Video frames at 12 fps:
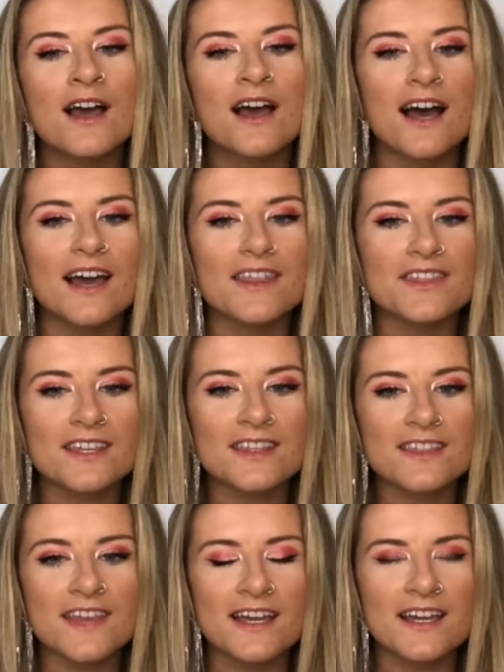I think
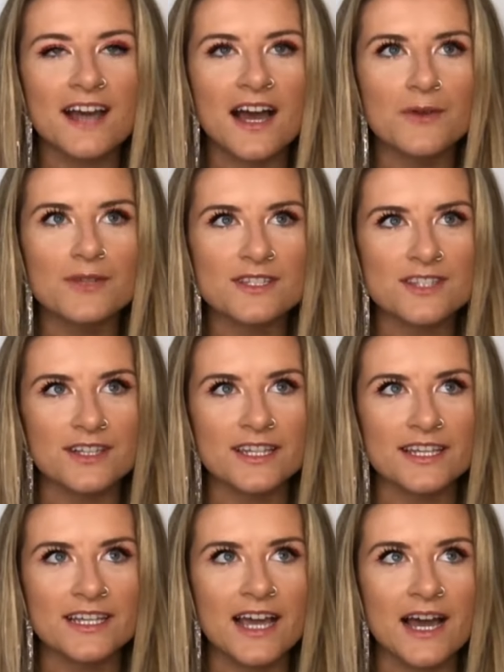that I was
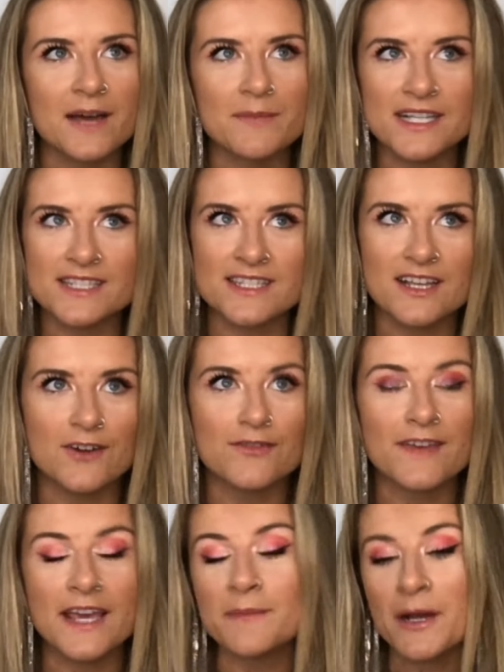looking at myself
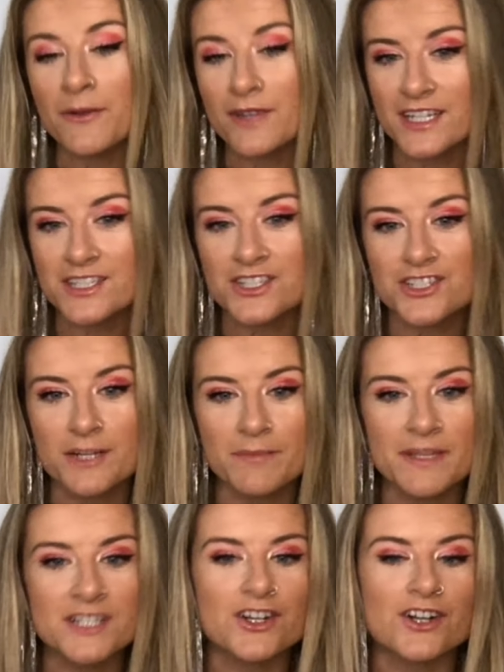and my relationship
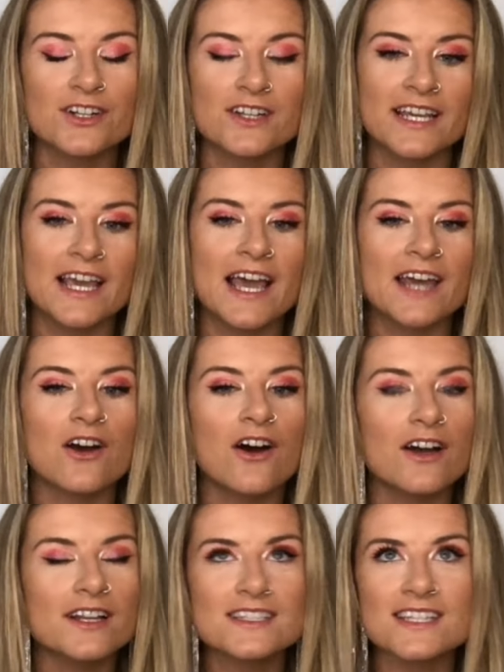internally. And
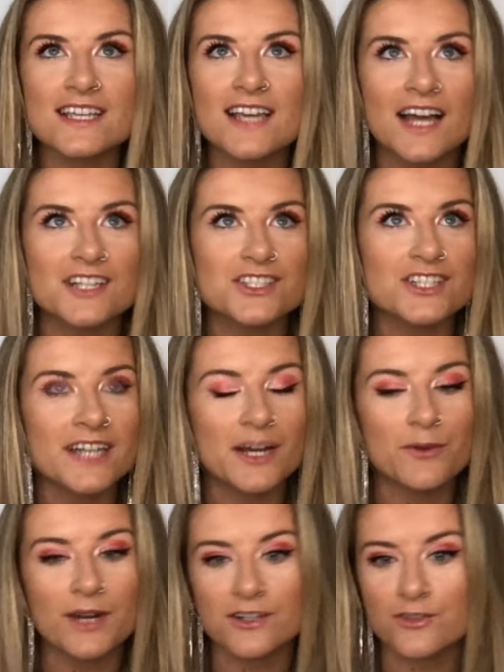honestly, Ashley and I
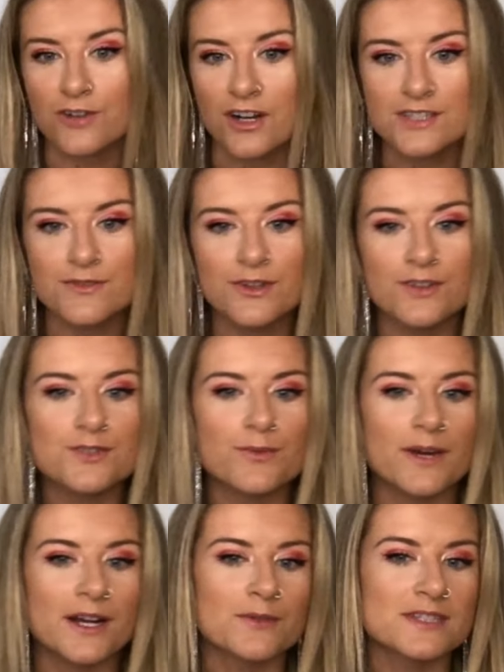were at a crossroads
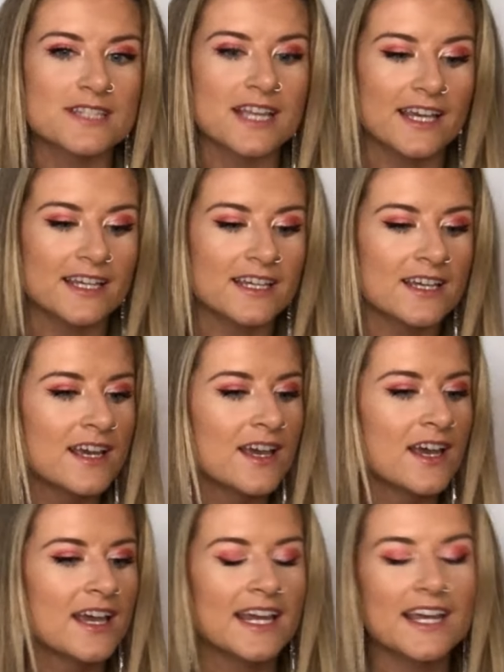where it was like,
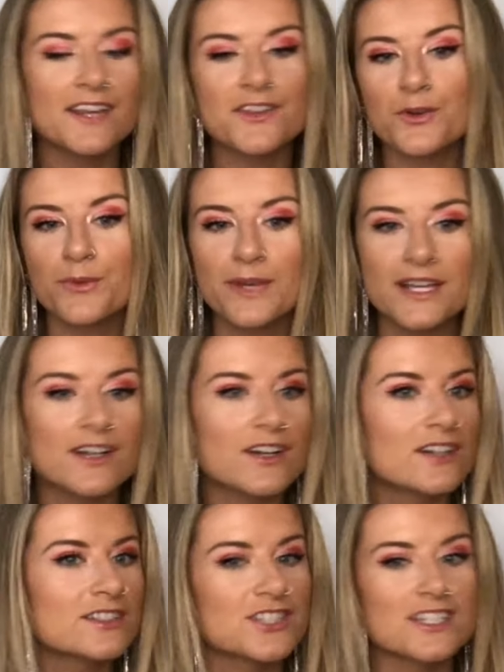either we
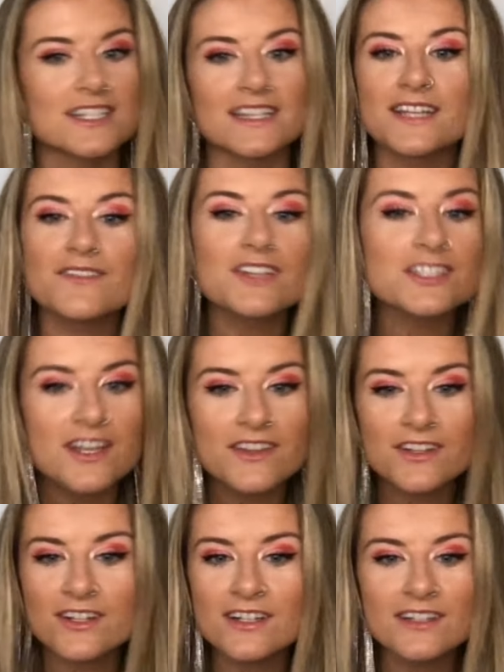just leave each
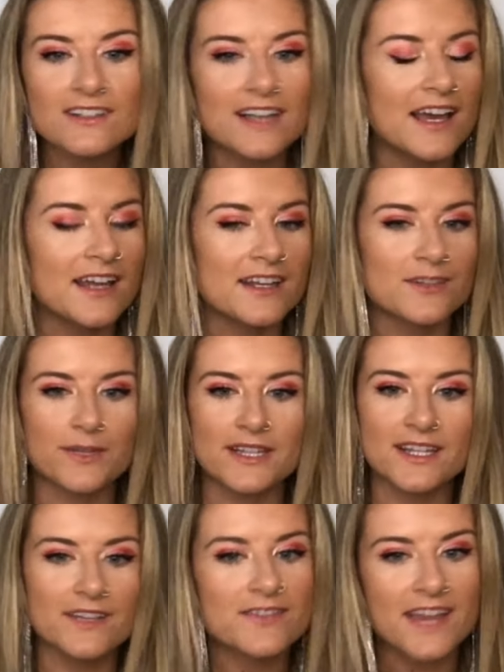other and we
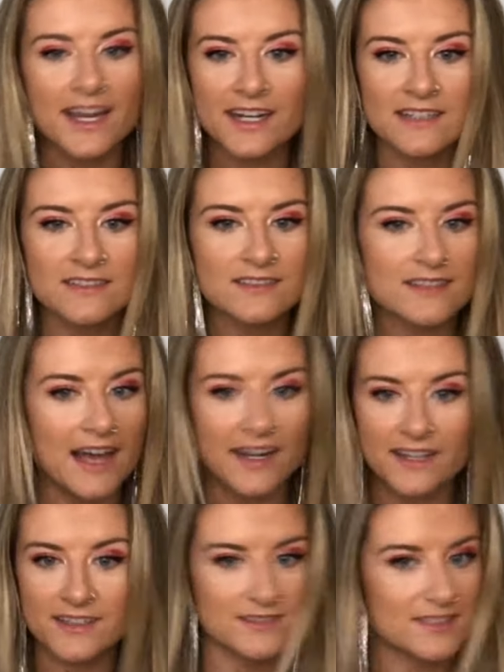leave that at
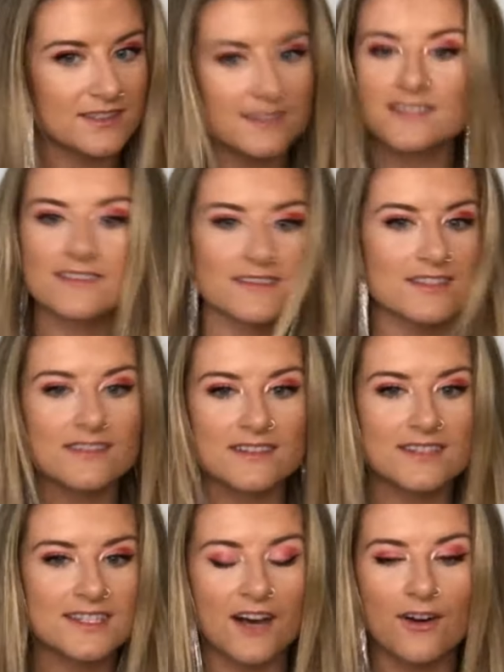
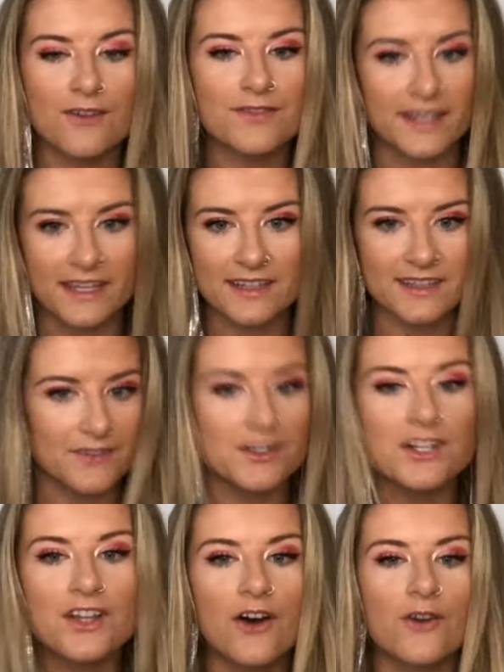itself, like leave it
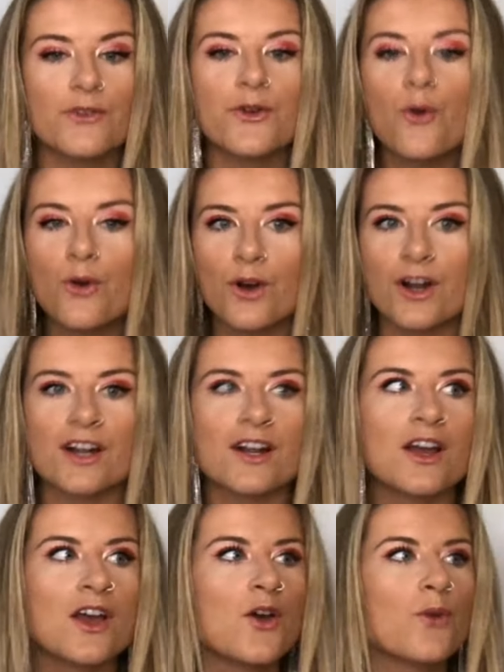alone, or
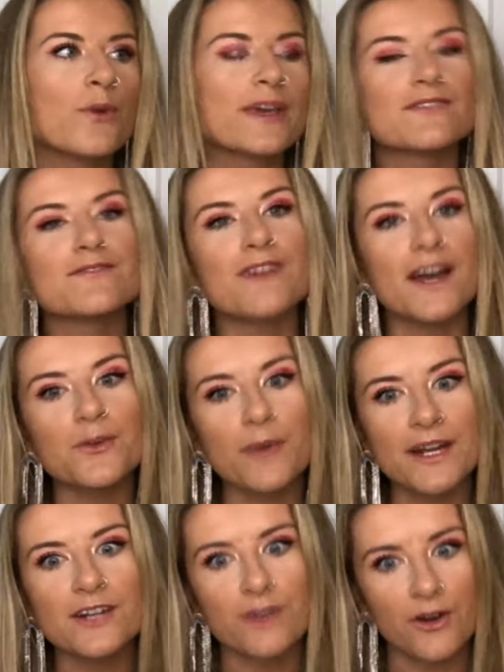we can find a
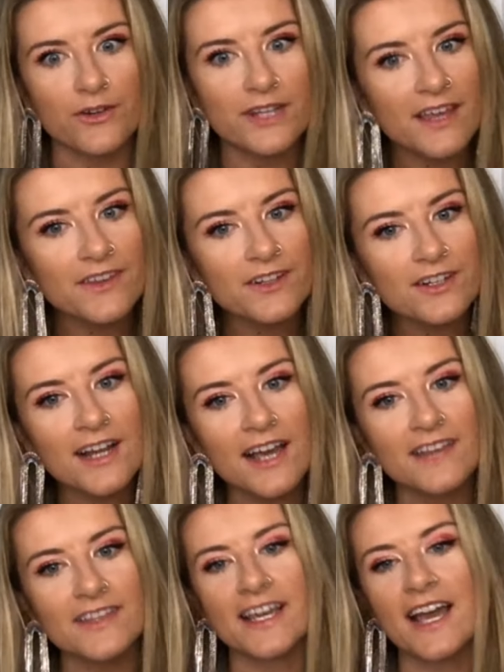way to grow together
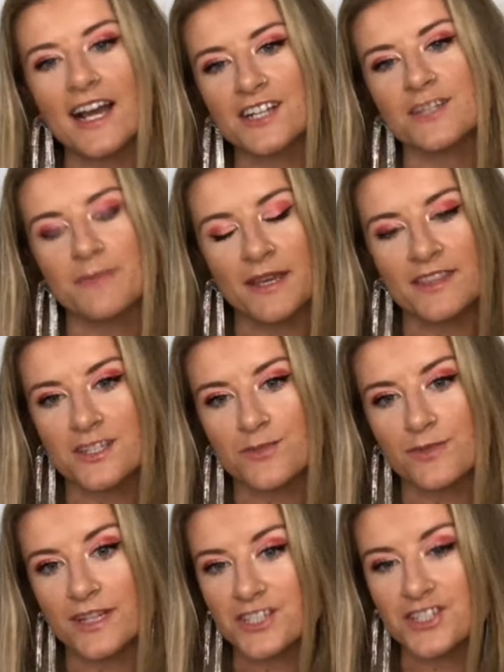and like actually make this
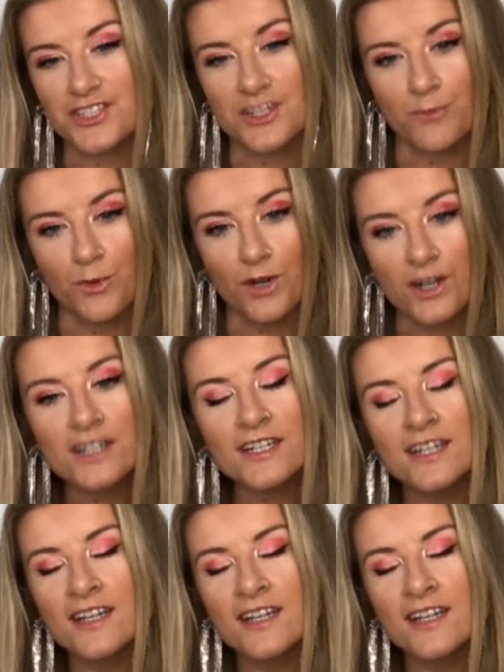relationship work.